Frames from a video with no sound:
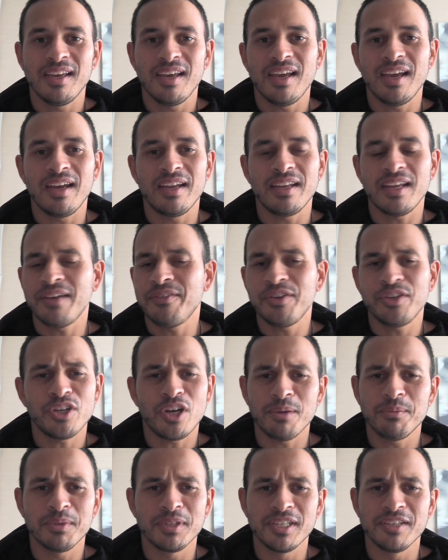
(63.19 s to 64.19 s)
And every
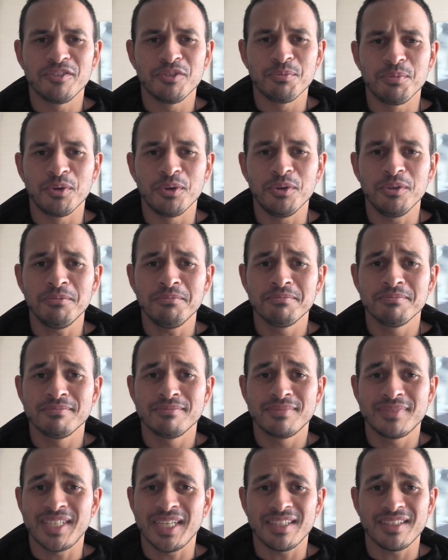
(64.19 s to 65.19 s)
time you leave the ball,
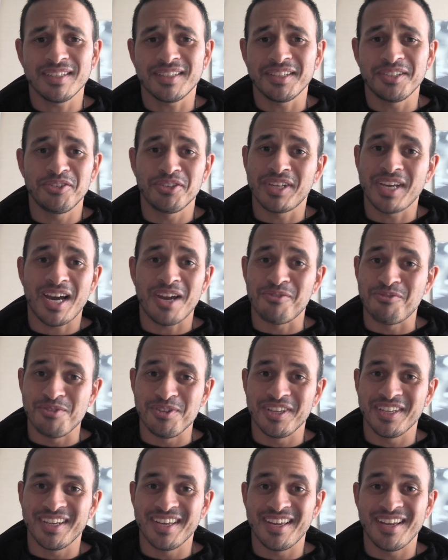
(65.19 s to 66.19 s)
technically you can't
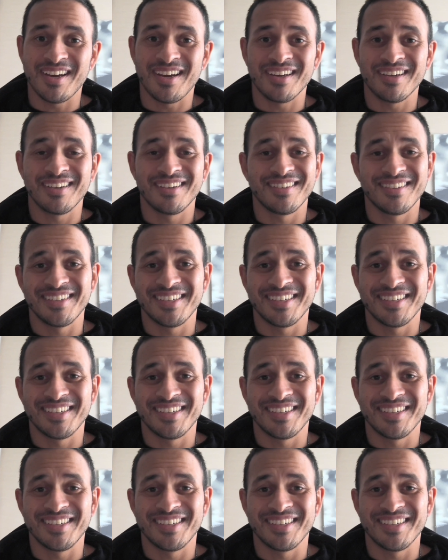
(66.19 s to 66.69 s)
really get out